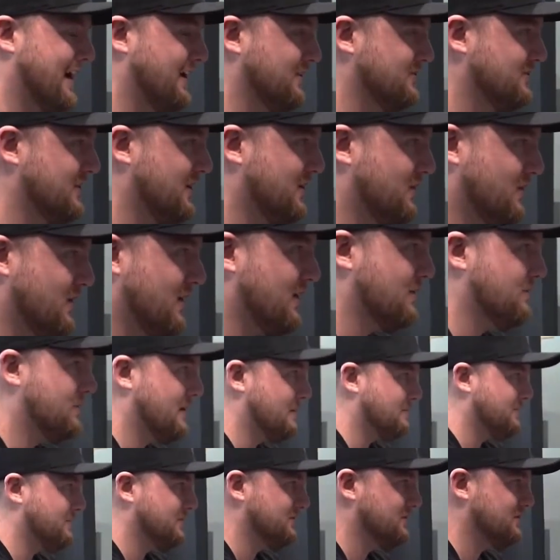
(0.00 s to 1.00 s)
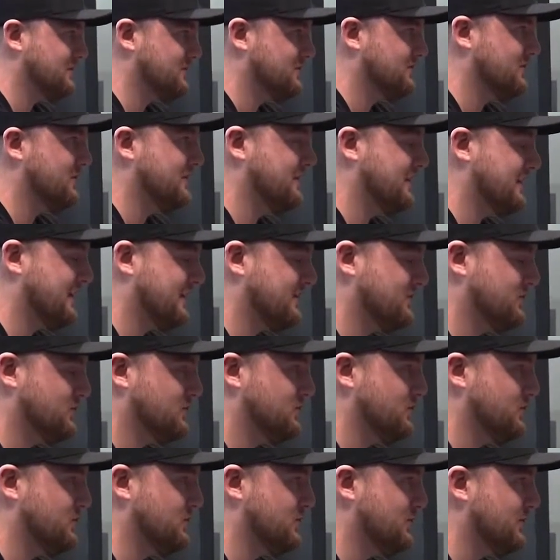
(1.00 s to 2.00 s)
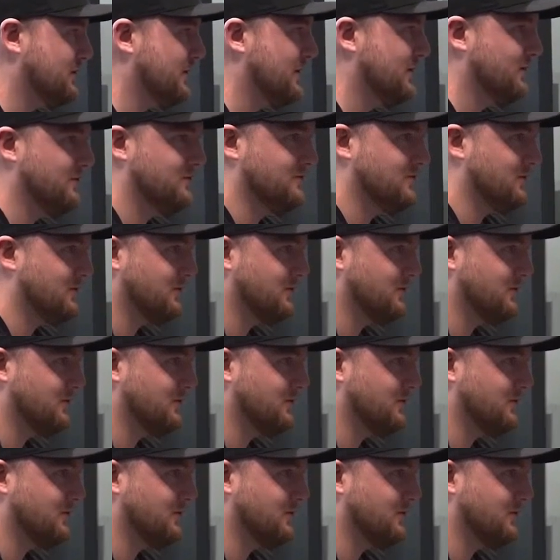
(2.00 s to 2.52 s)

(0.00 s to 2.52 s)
say rock, paper, scissors, and then I'll shoot, you go. Don't